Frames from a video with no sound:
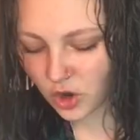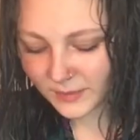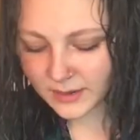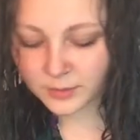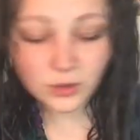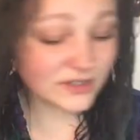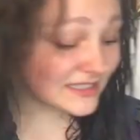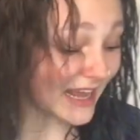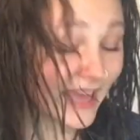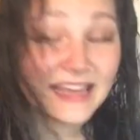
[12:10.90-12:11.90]
many blue
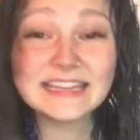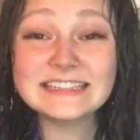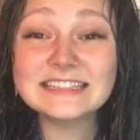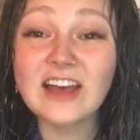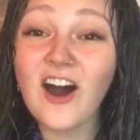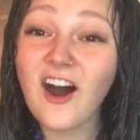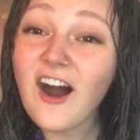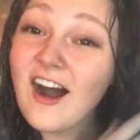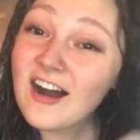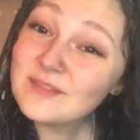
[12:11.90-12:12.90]
stains
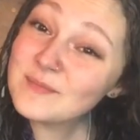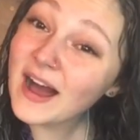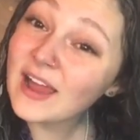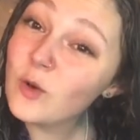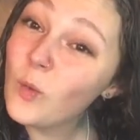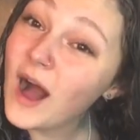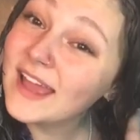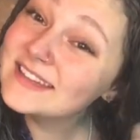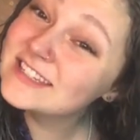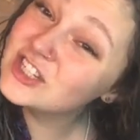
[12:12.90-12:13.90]
on my
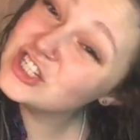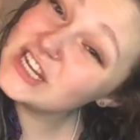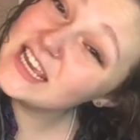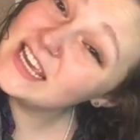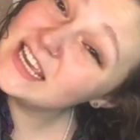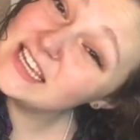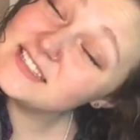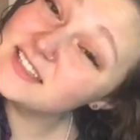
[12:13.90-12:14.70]
white sheet.